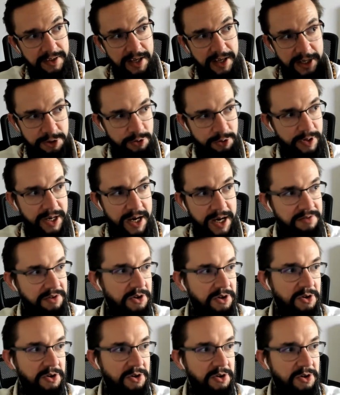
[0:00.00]
I try every
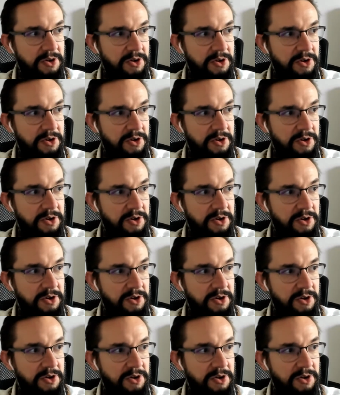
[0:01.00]
new version of
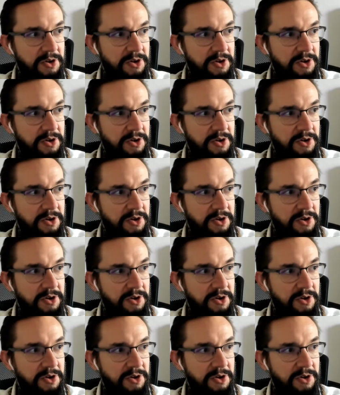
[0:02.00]
ChatGPT. I try every version of
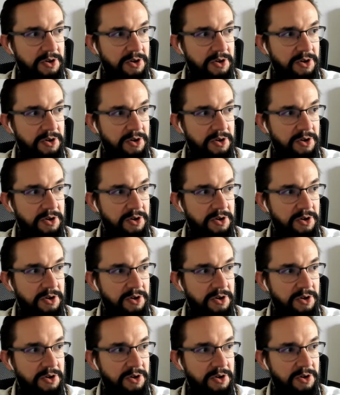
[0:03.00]
Claude. I try
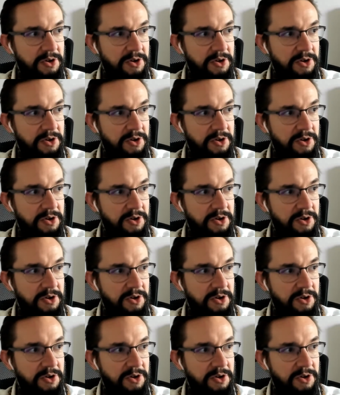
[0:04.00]
it,